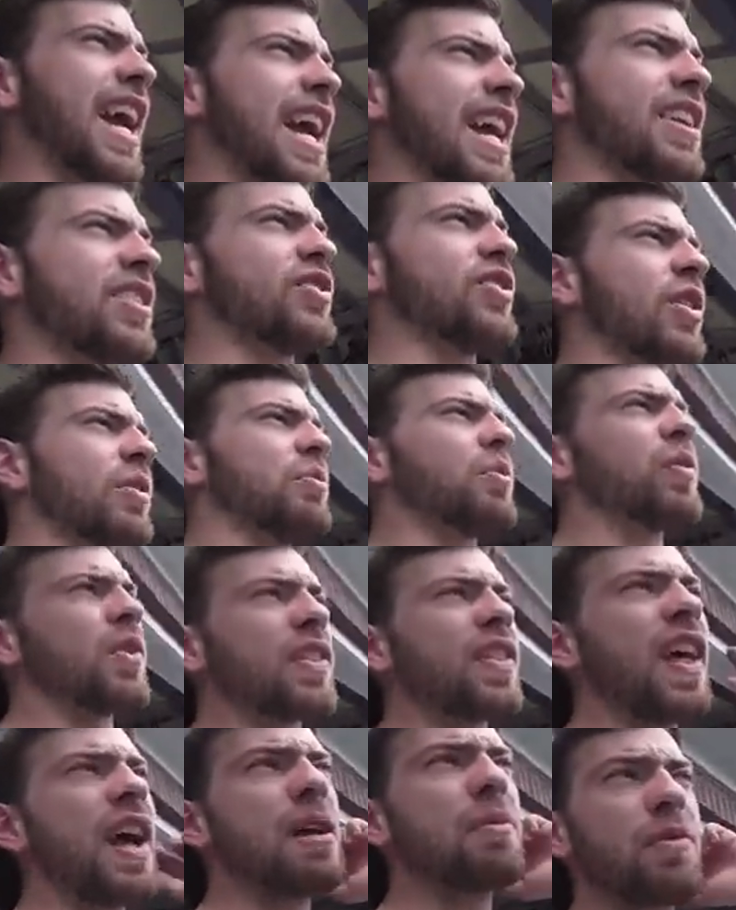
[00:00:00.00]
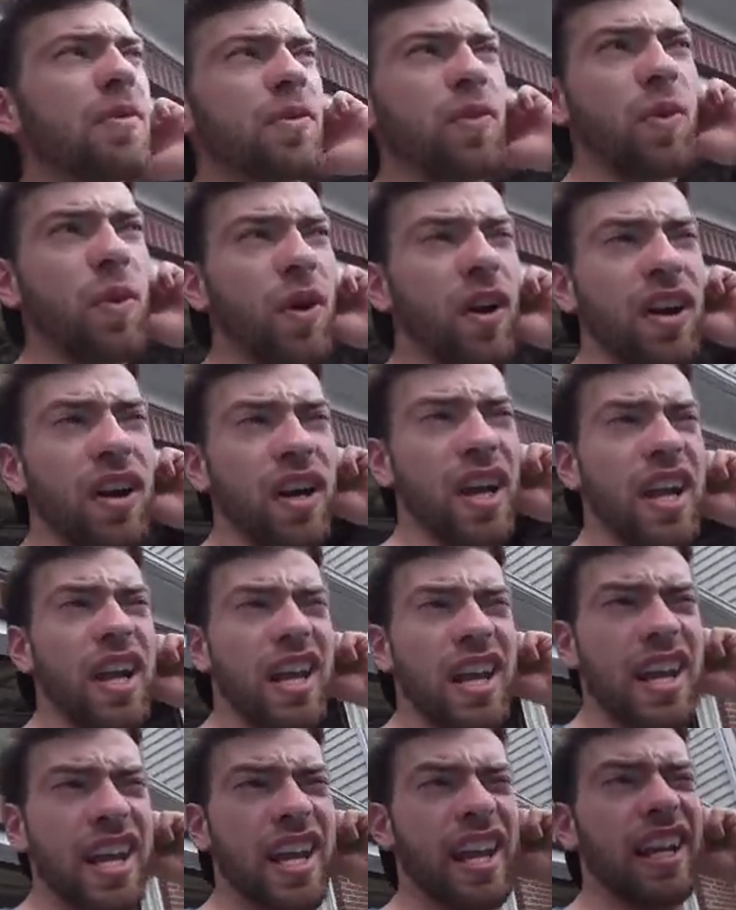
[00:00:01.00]
I had trouble with that before,
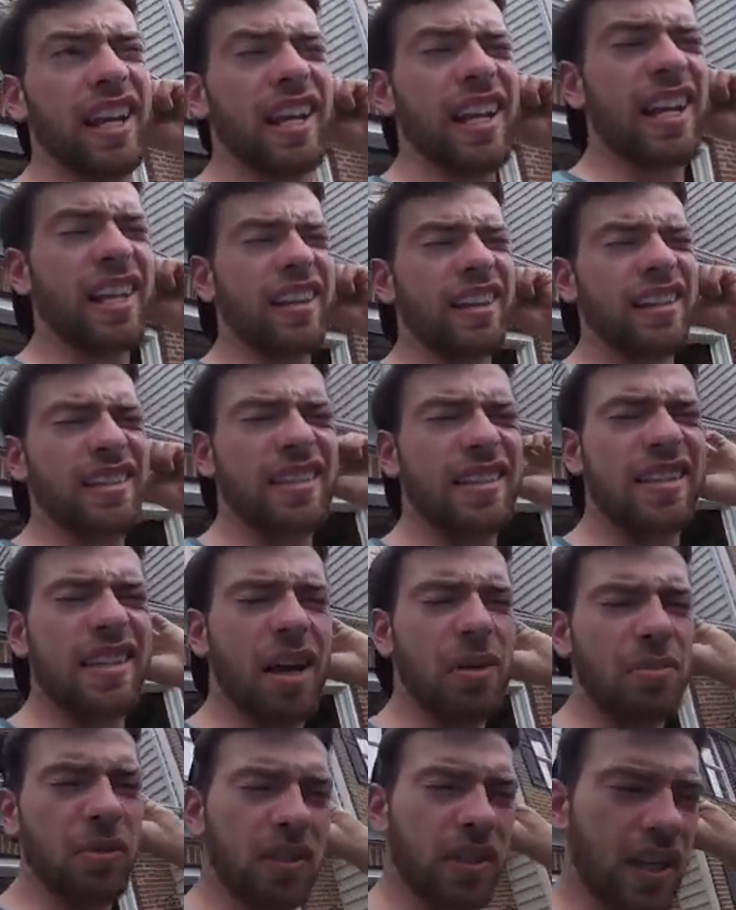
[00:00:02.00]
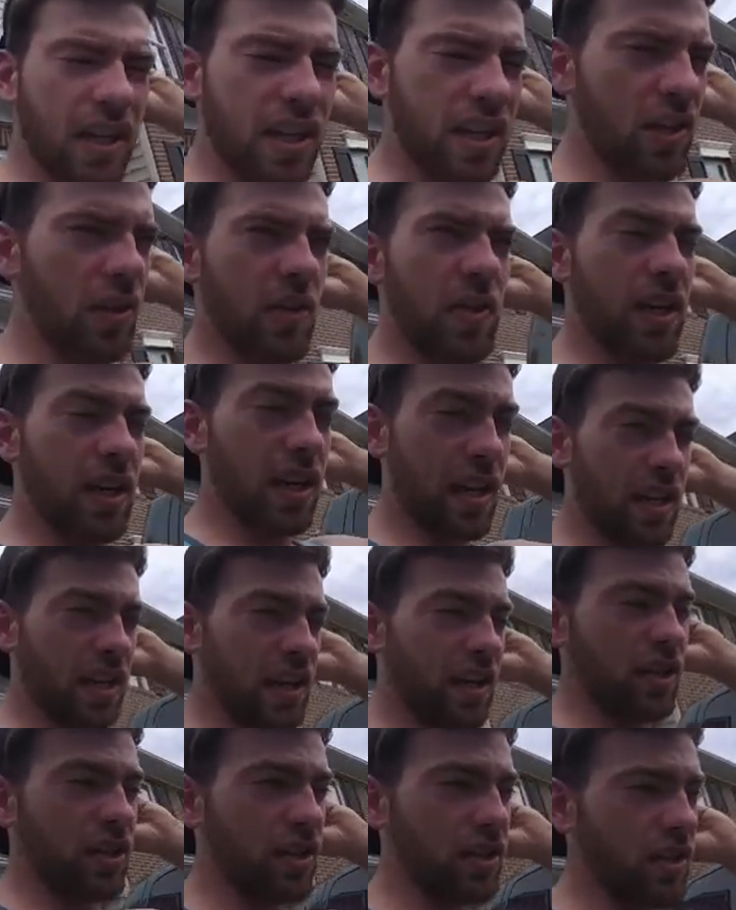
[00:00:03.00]
and getting this doubled in unit in
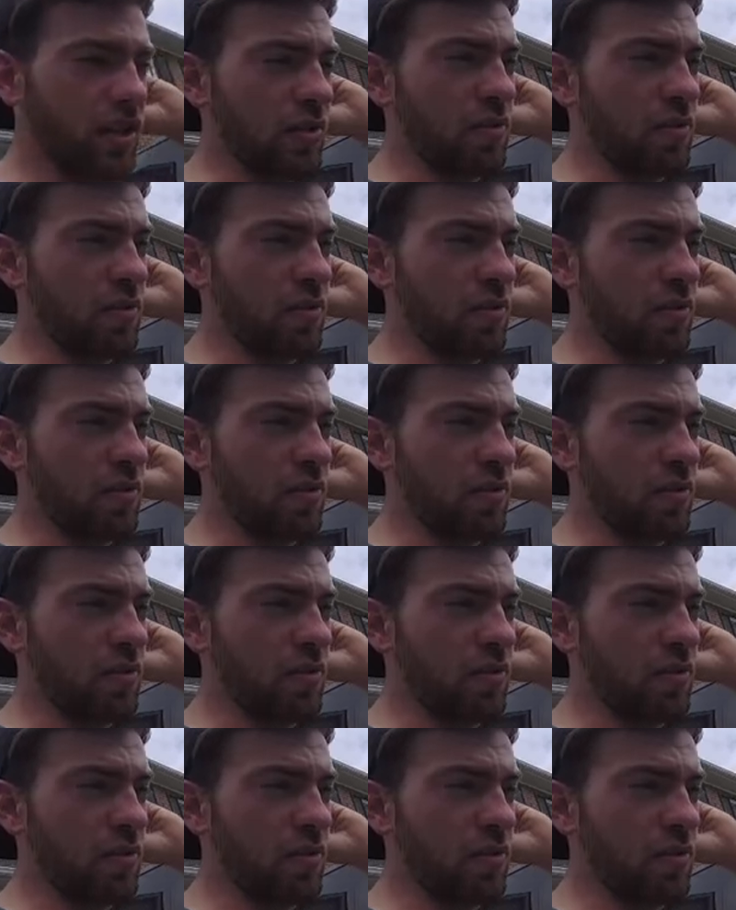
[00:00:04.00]
there